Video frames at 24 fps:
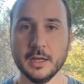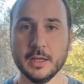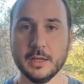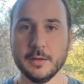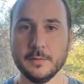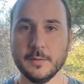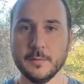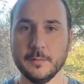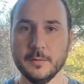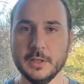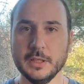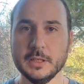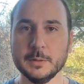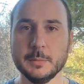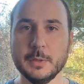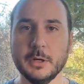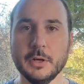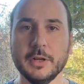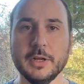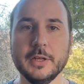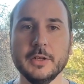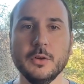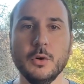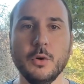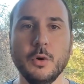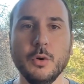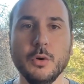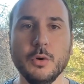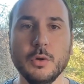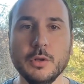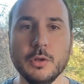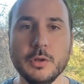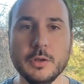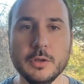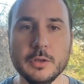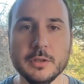If you think about it,
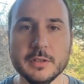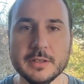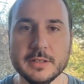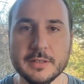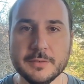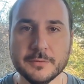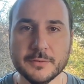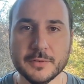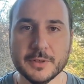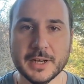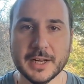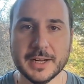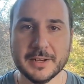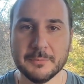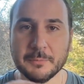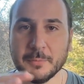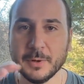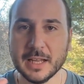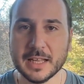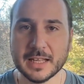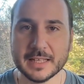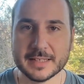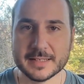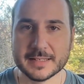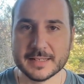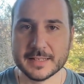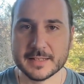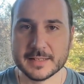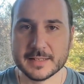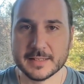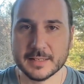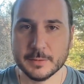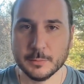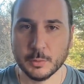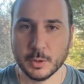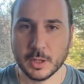all different plants and
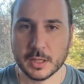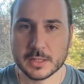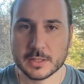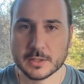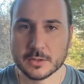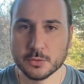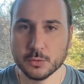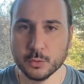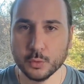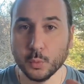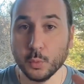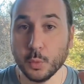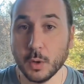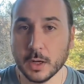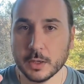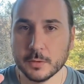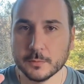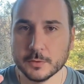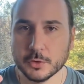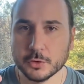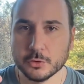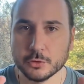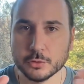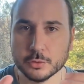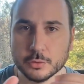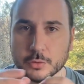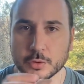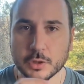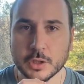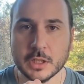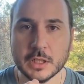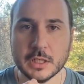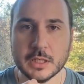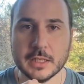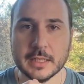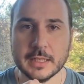stimulants do one of the two.